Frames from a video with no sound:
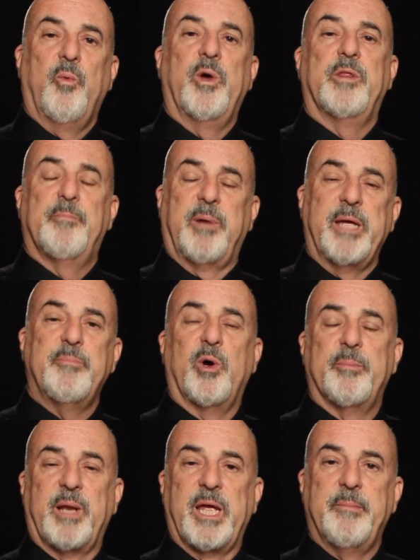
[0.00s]
with
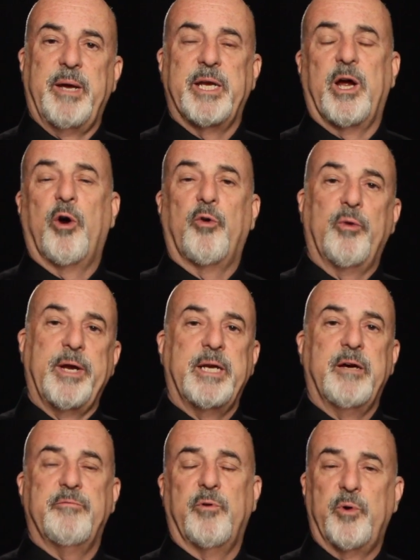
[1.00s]
Playboy Playmate
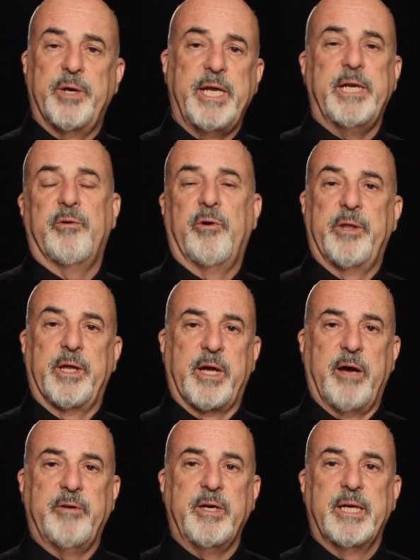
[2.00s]
Arena Vornina on the
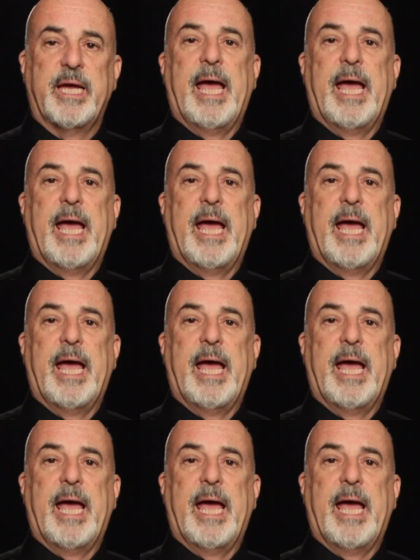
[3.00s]
cover.